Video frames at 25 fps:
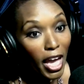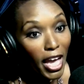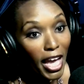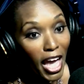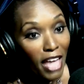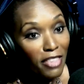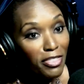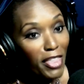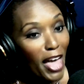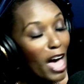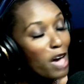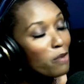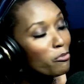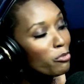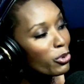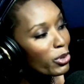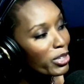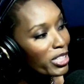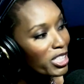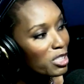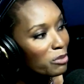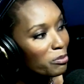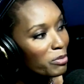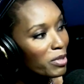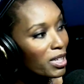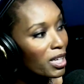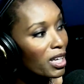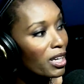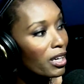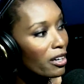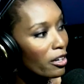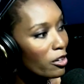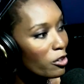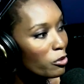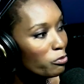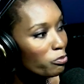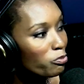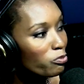And that brings me
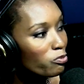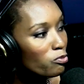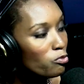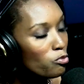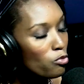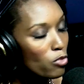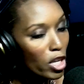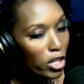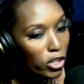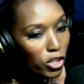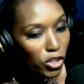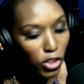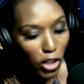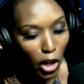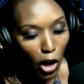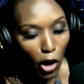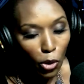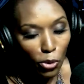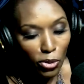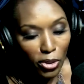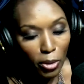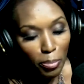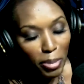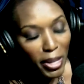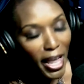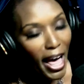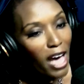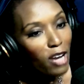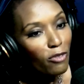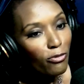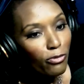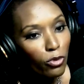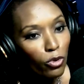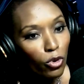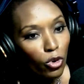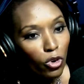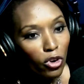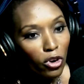here. So the
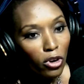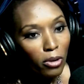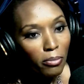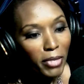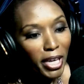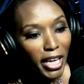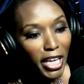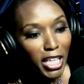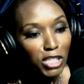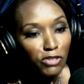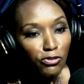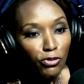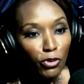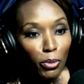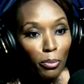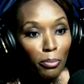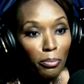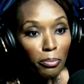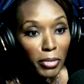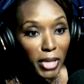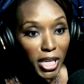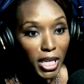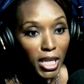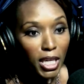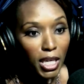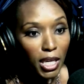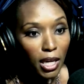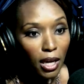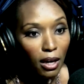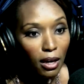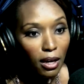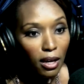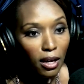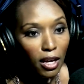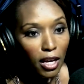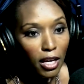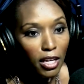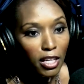platform is for me
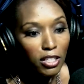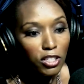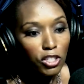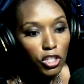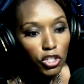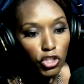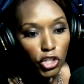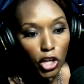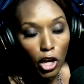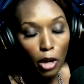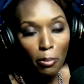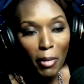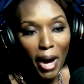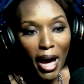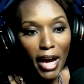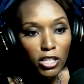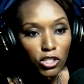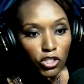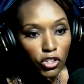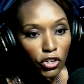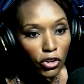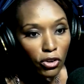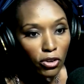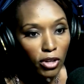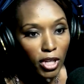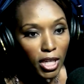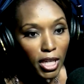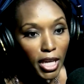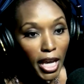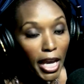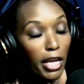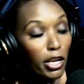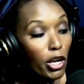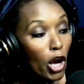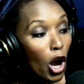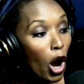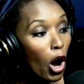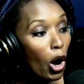to share my journey
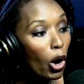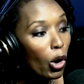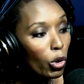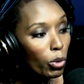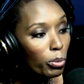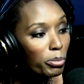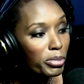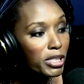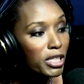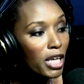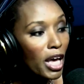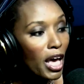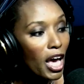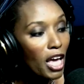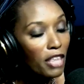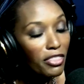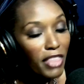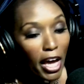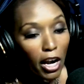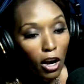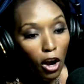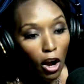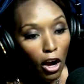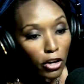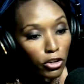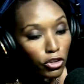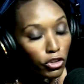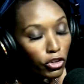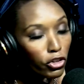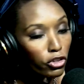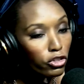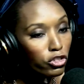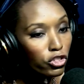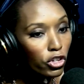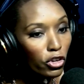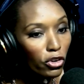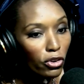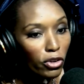in hopes that on your
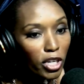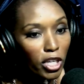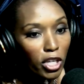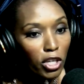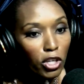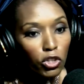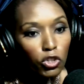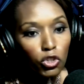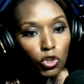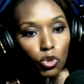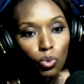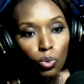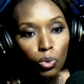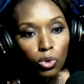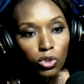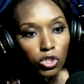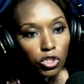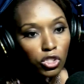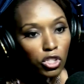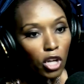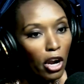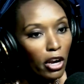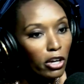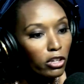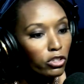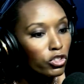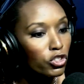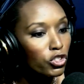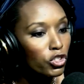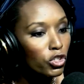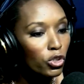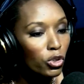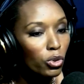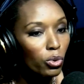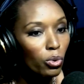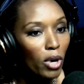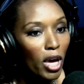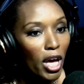journey, you will start
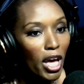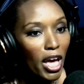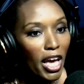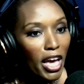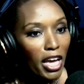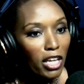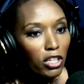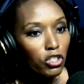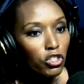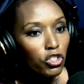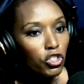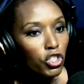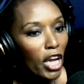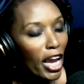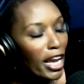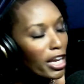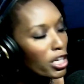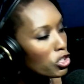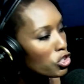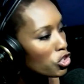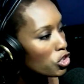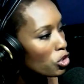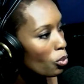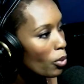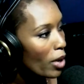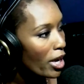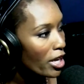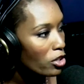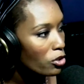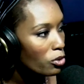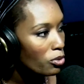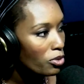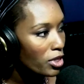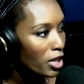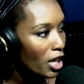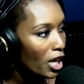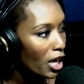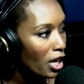to change the way you
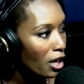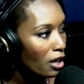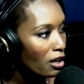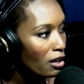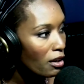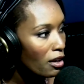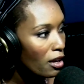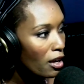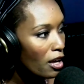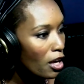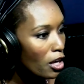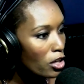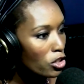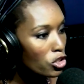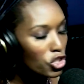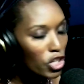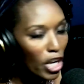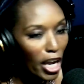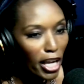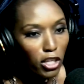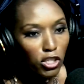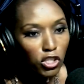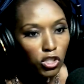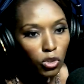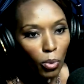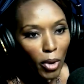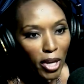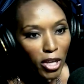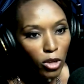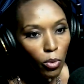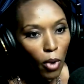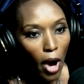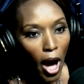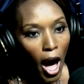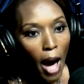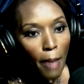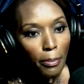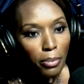think, change the way
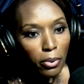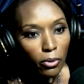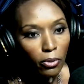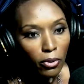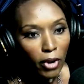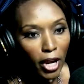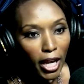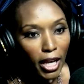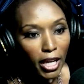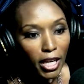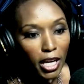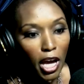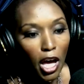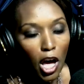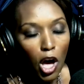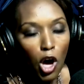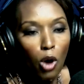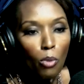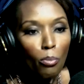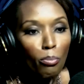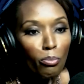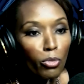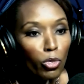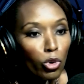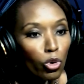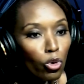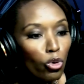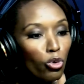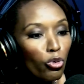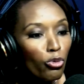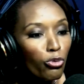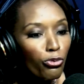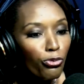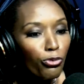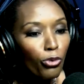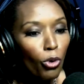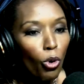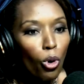you operate, move
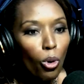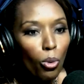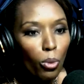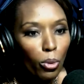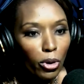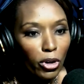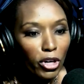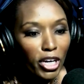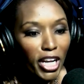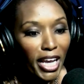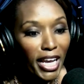forward